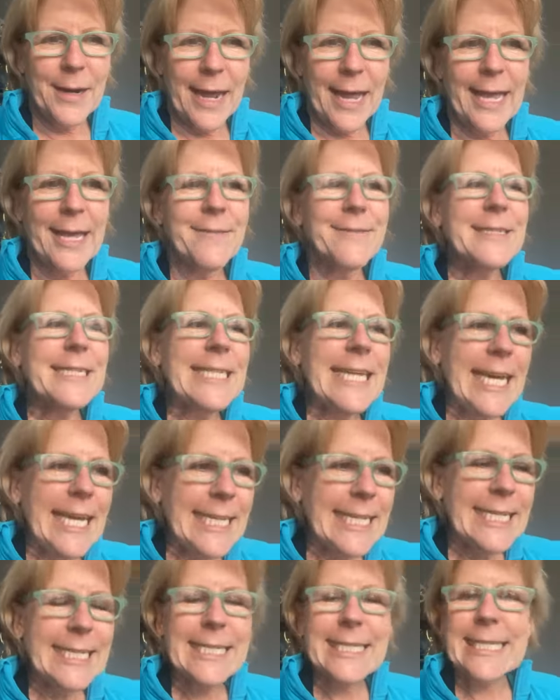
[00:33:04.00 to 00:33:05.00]
but I have a
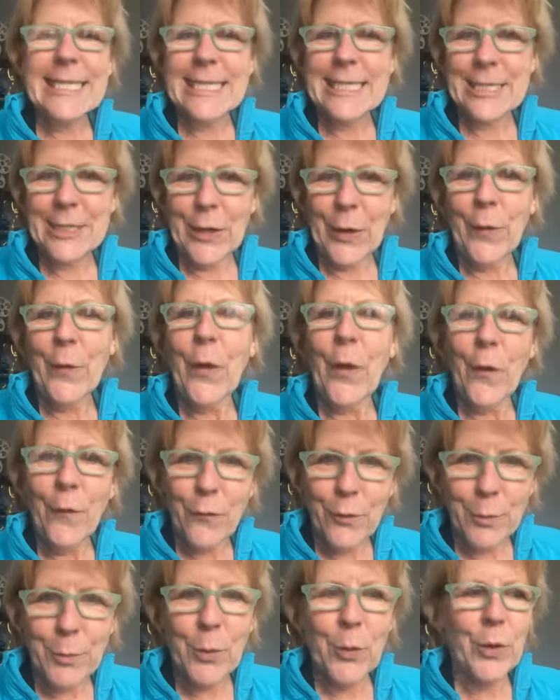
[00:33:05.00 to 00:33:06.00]
tendency to go
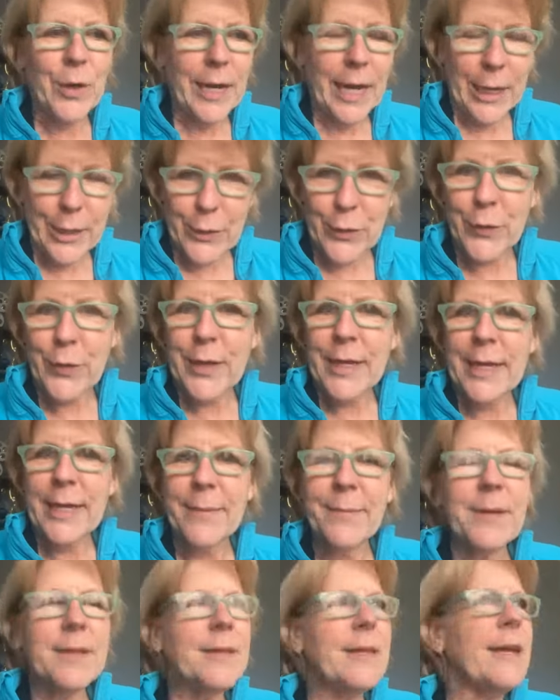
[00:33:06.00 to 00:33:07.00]
overboard on
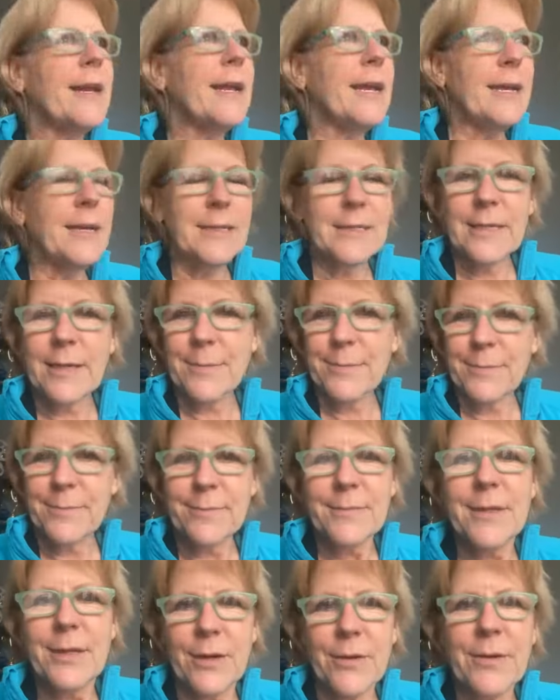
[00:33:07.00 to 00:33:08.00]
cream and then I end up,
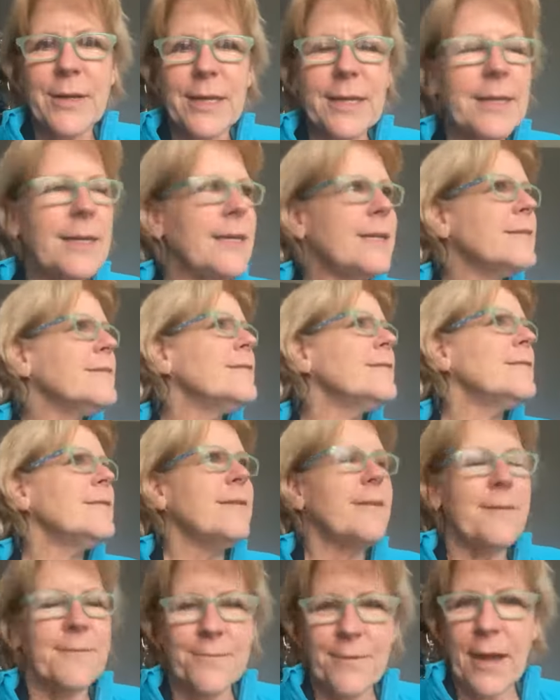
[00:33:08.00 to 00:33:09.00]
you know, eating
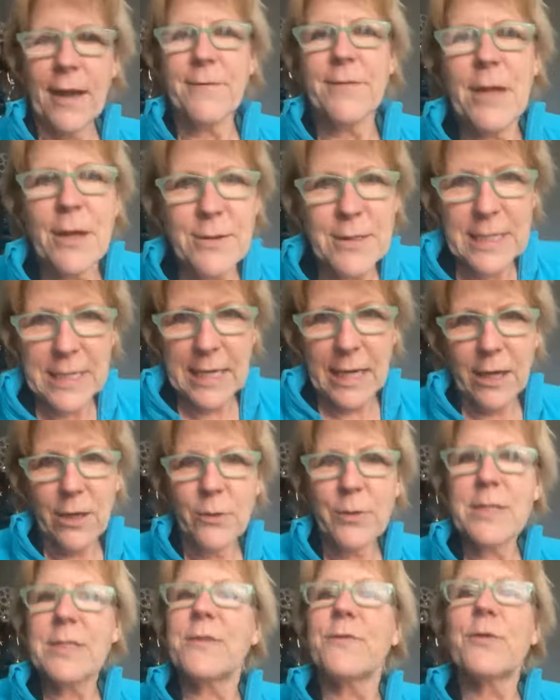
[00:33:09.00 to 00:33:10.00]
5,000
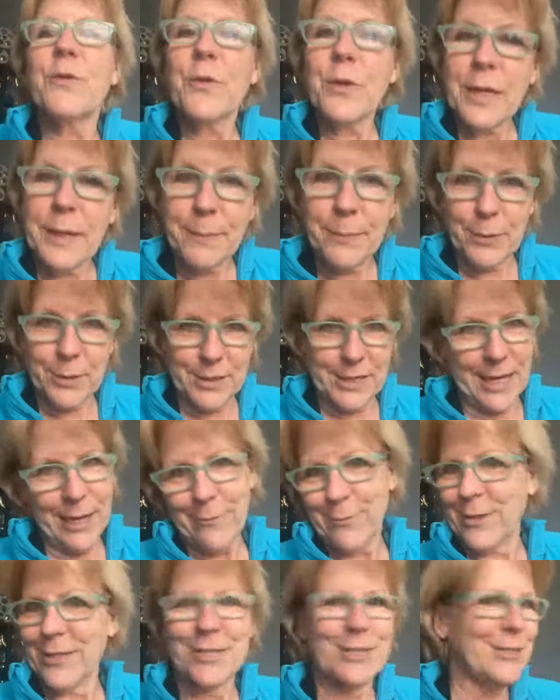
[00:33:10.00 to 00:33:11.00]
calories of cream per
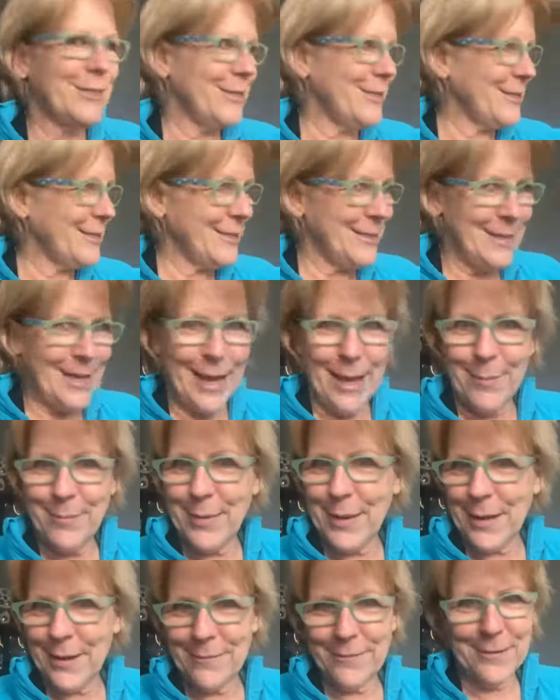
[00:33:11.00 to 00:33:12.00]
day, which does
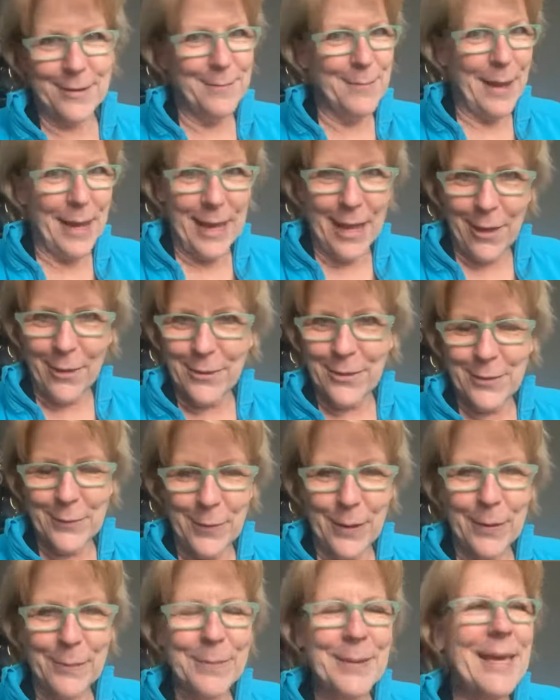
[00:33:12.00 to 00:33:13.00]
not benefit my health
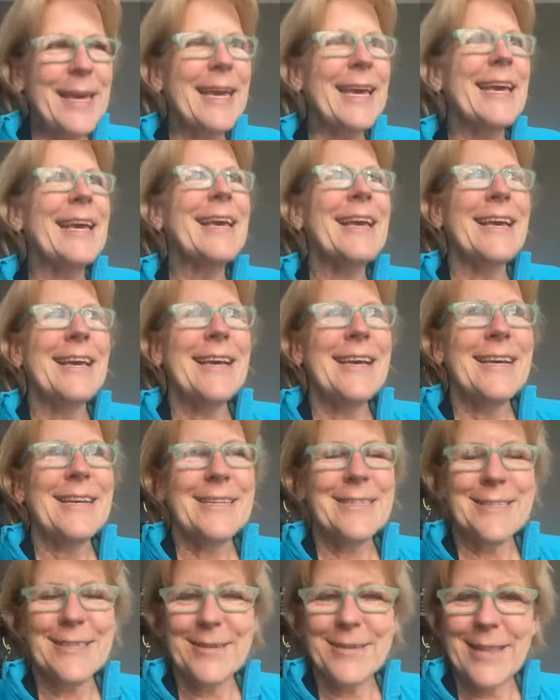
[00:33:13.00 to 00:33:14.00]
and well being.
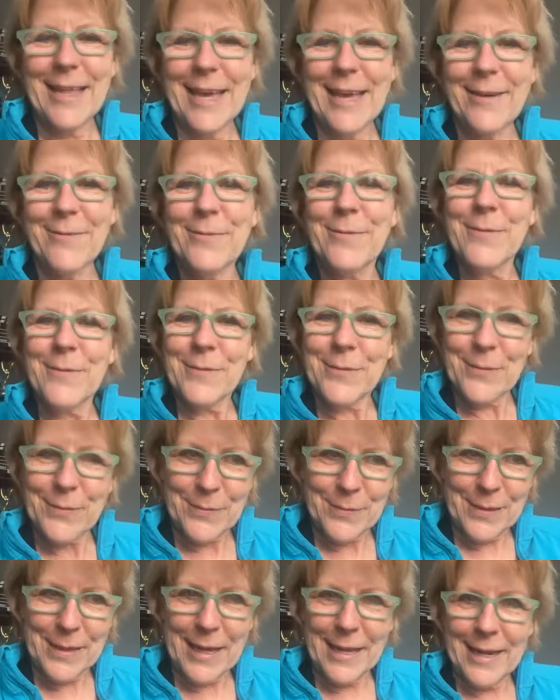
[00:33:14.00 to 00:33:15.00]
So then
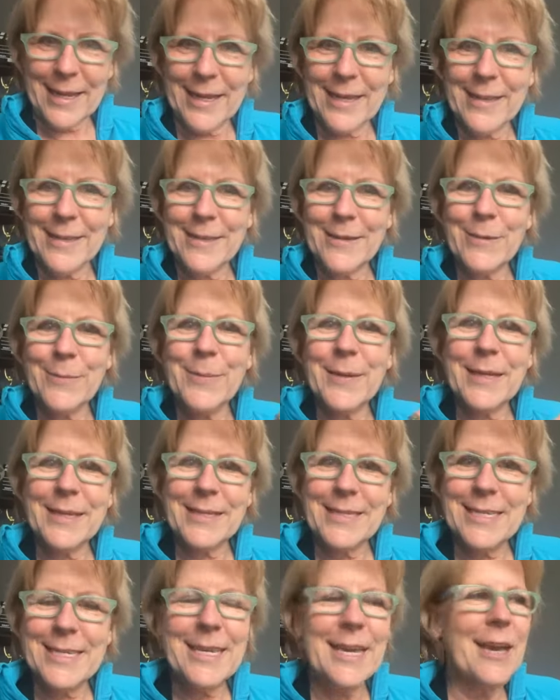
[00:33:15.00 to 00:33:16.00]
getting a little bit
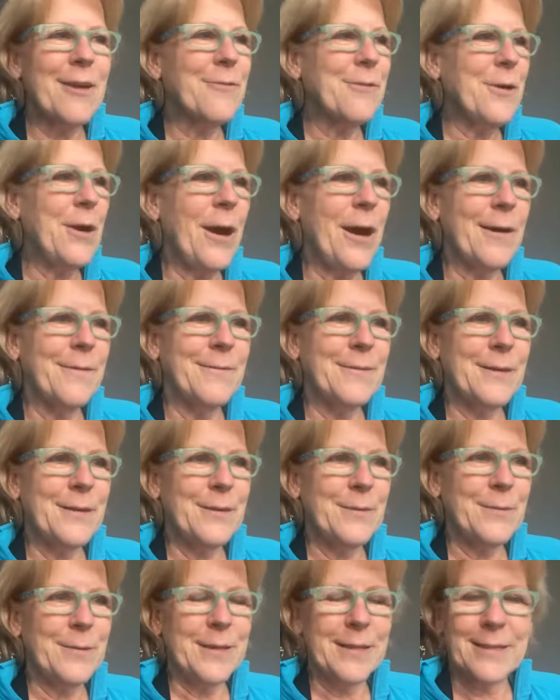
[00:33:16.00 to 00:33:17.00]
of decaf
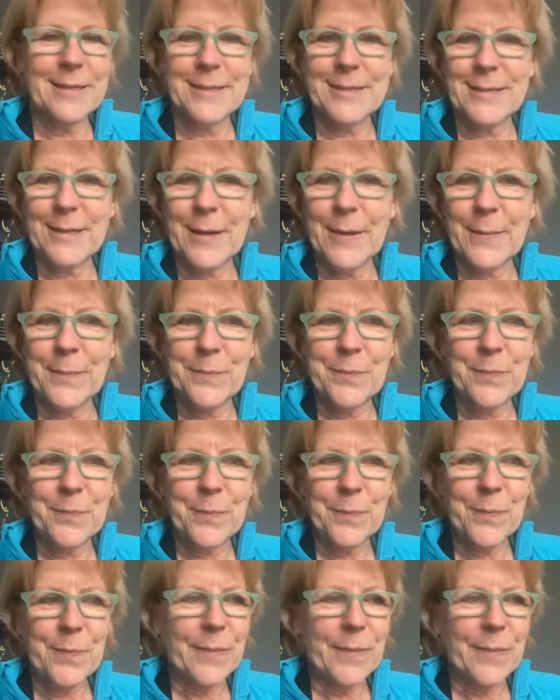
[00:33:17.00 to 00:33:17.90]
coffee with some,